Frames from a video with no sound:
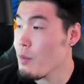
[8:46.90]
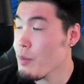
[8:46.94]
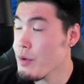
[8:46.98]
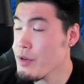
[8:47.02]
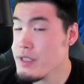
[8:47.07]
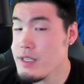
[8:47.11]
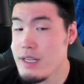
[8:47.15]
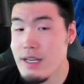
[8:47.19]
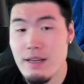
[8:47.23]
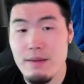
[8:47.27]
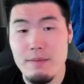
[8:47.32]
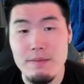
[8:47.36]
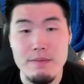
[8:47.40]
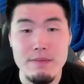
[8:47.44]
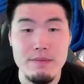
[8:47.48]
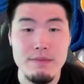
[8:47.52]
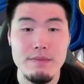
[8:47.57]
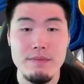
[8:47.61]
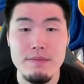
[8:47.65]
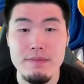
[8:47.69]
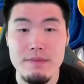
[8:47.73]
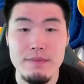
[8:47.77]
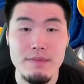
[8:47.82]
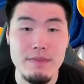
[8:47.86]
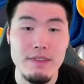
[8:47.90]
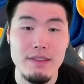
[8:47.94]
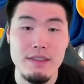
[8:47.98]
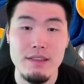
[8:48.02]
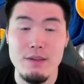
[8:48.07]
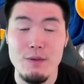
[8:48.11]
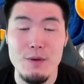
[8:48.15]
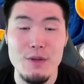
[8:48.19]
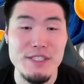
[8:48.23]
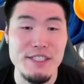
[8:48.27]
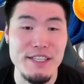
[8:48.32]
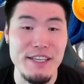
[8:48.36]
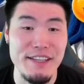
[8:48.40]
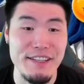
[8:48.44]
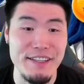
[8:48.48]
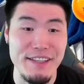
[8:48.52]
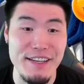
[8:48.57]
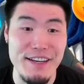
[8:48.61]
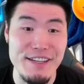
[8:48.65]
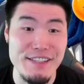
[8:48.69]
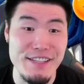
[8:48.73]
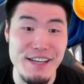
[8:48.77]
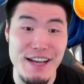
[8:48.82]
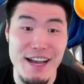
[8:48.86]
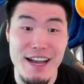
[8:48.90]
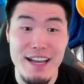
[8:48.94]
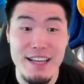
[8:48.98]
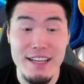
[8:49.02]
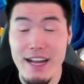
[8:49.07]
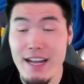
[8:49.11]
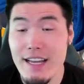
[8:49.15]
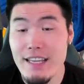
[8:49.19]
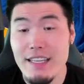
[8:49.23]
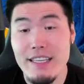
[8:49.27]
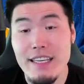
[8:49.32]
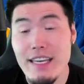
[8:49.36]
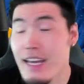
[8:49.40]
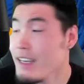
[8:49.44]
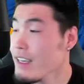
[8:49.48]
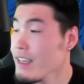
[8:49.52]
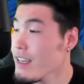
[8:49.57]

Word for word: more time. Once again, guys, I can't